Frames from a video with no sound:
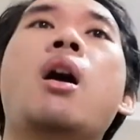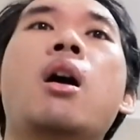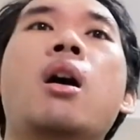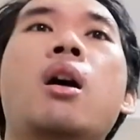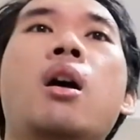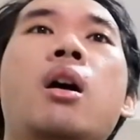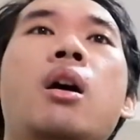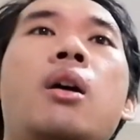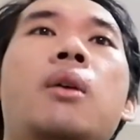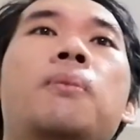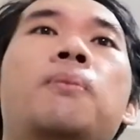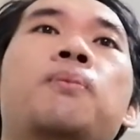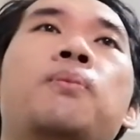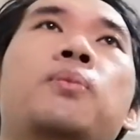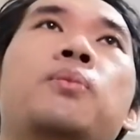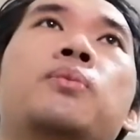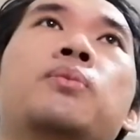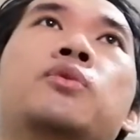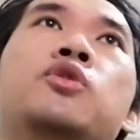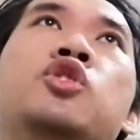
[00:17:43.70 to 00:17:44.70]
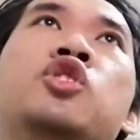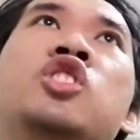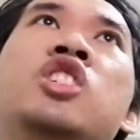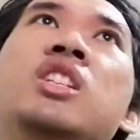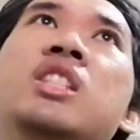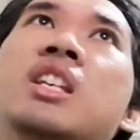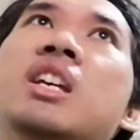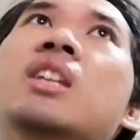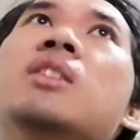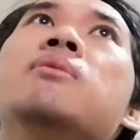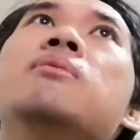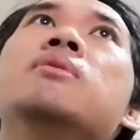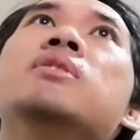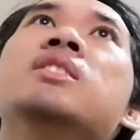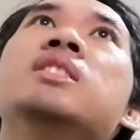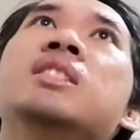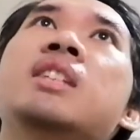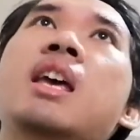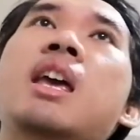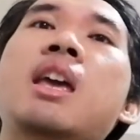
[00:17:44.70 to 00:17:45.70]
Um, she did
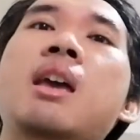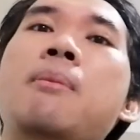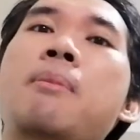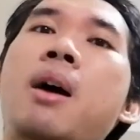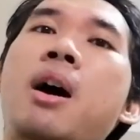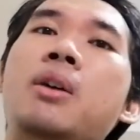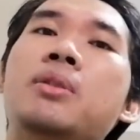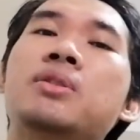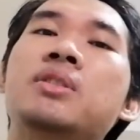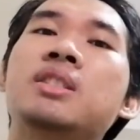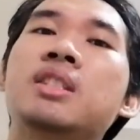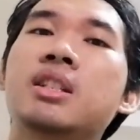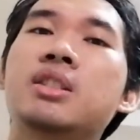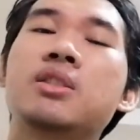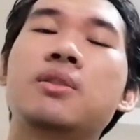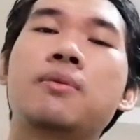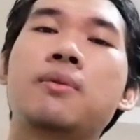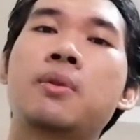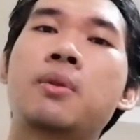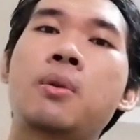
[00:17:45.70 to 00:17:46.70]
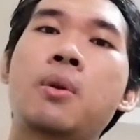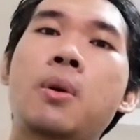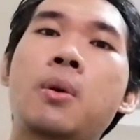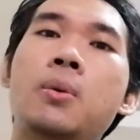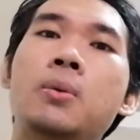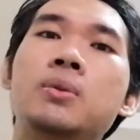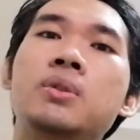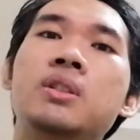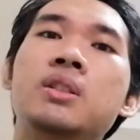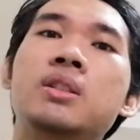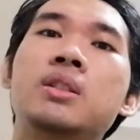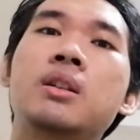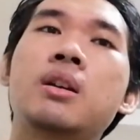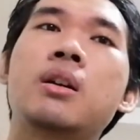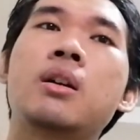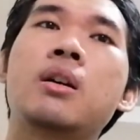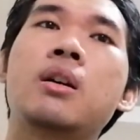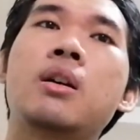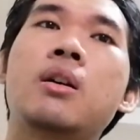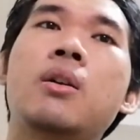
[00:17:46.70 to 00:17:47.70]
say about Six of Crows,
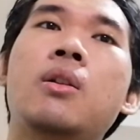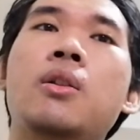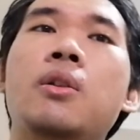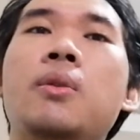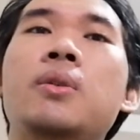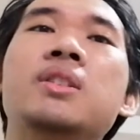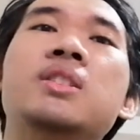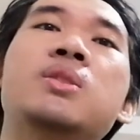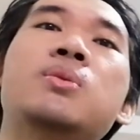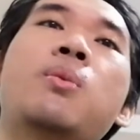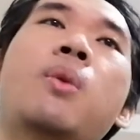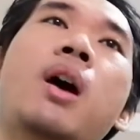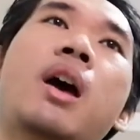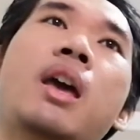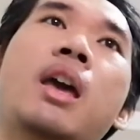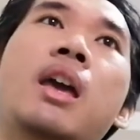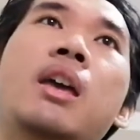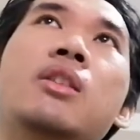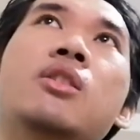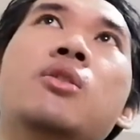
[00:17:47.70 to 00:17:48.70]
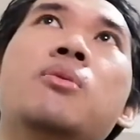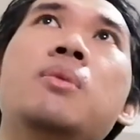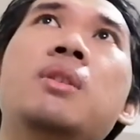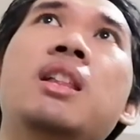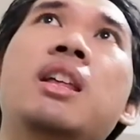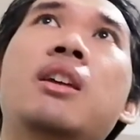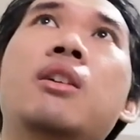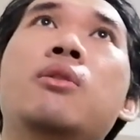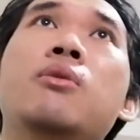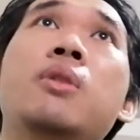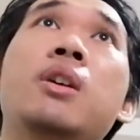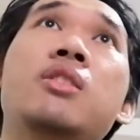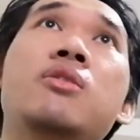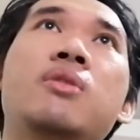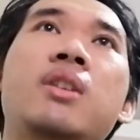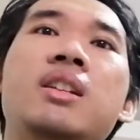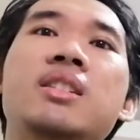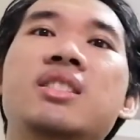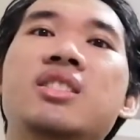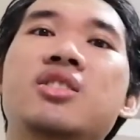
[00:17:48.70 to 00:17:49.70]
uh, although it's why it could be like a great
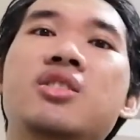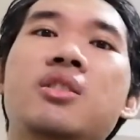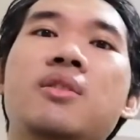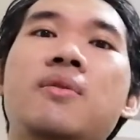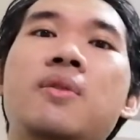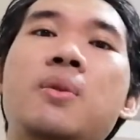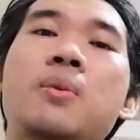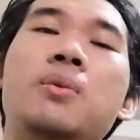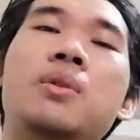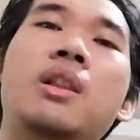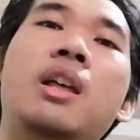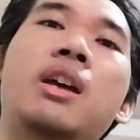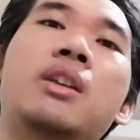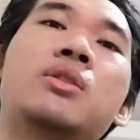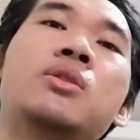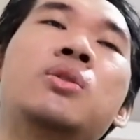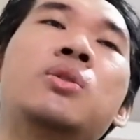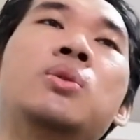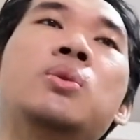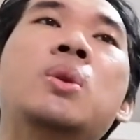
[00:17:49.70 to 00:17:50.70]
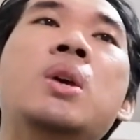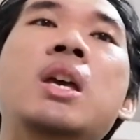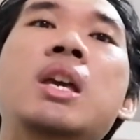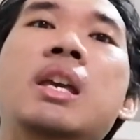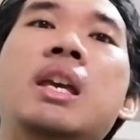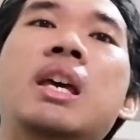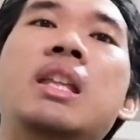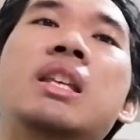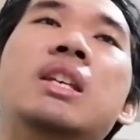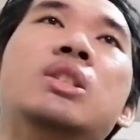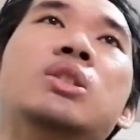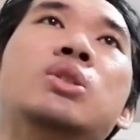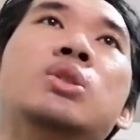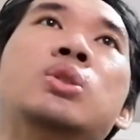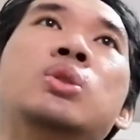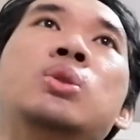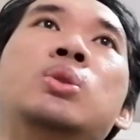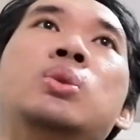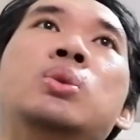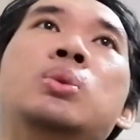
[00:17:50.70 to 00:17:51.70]
transition if you would like to get
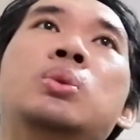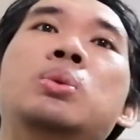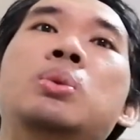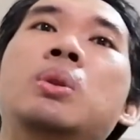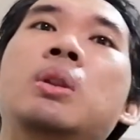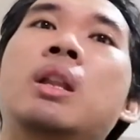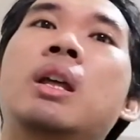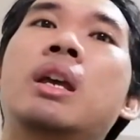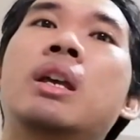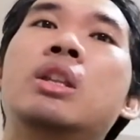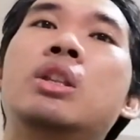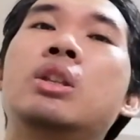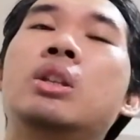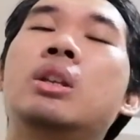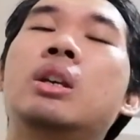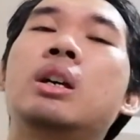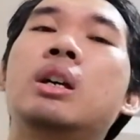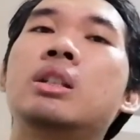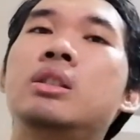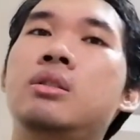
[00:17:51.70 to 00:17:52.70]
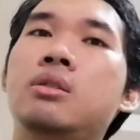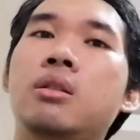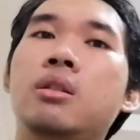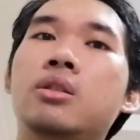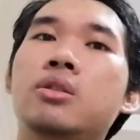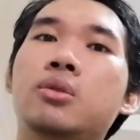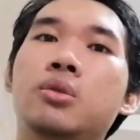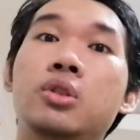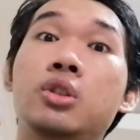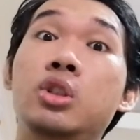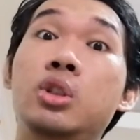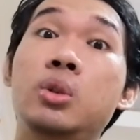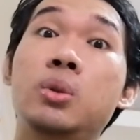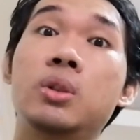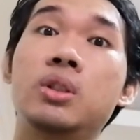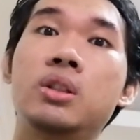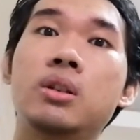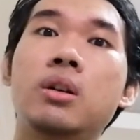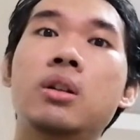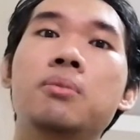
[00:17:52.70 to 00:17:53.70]
into like adult or new
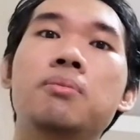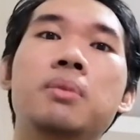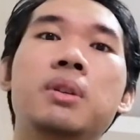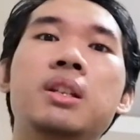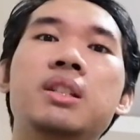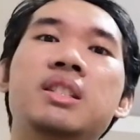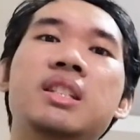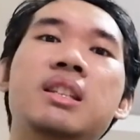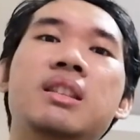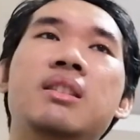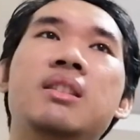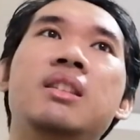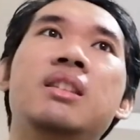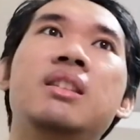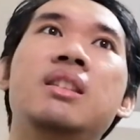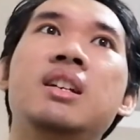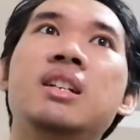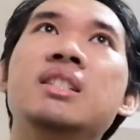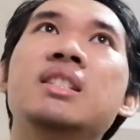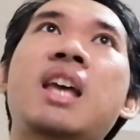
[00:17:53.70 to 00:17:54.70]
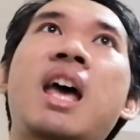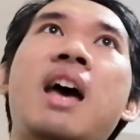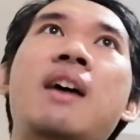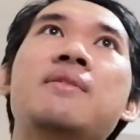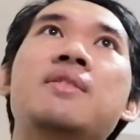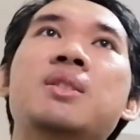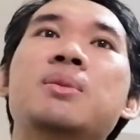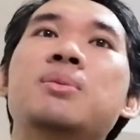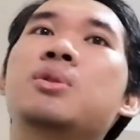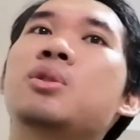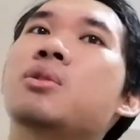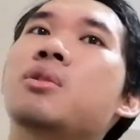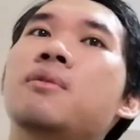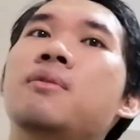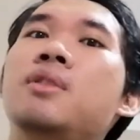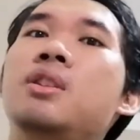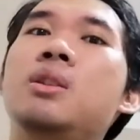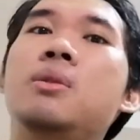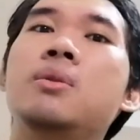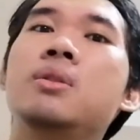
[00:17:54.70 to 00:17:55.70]
adult because it does have some sort of
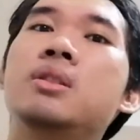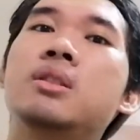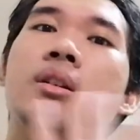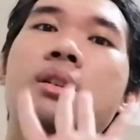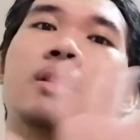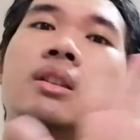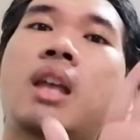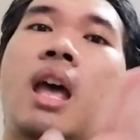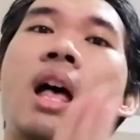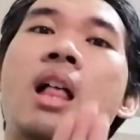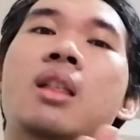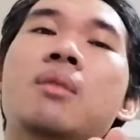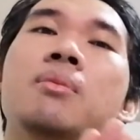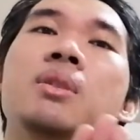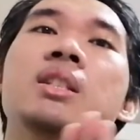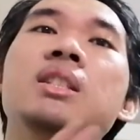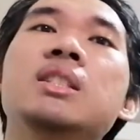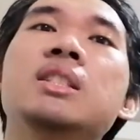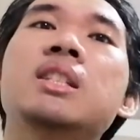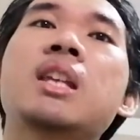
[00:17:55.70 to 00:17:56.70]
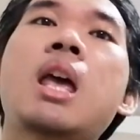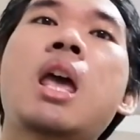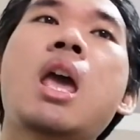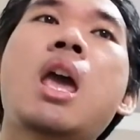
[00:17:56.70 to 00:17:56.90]
new adult elements,